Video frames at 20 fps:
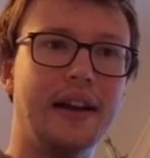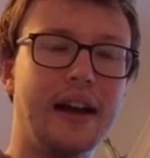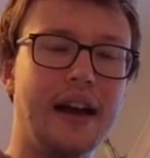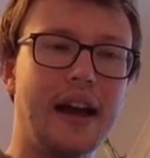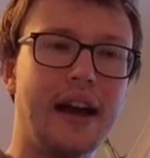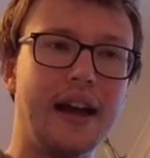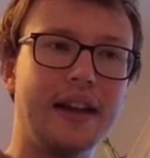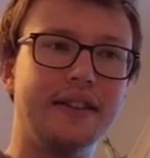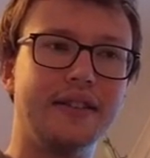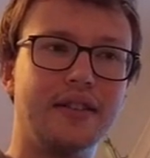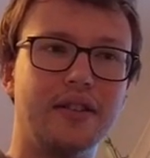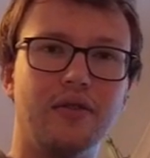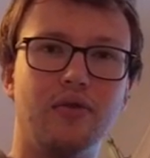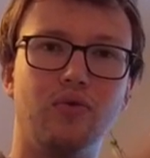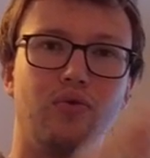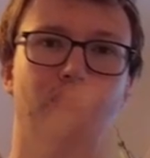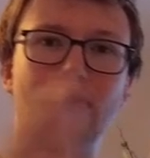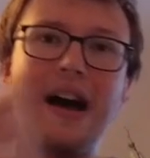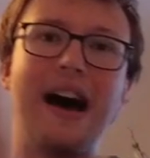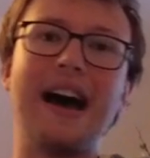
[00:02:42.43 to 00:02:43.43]
and
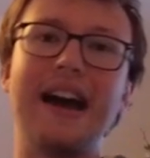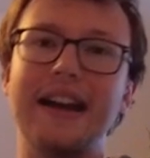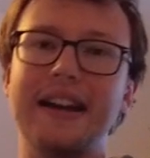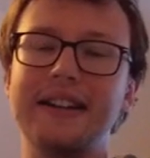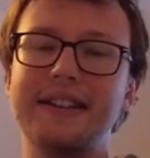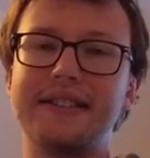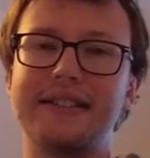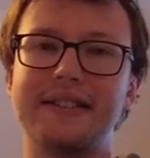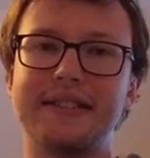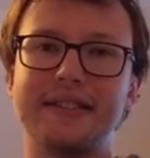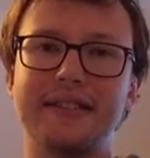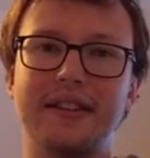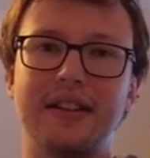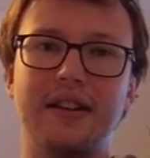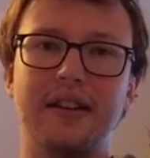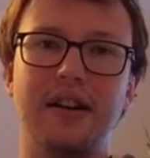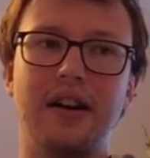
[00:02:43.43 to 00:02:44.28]
rights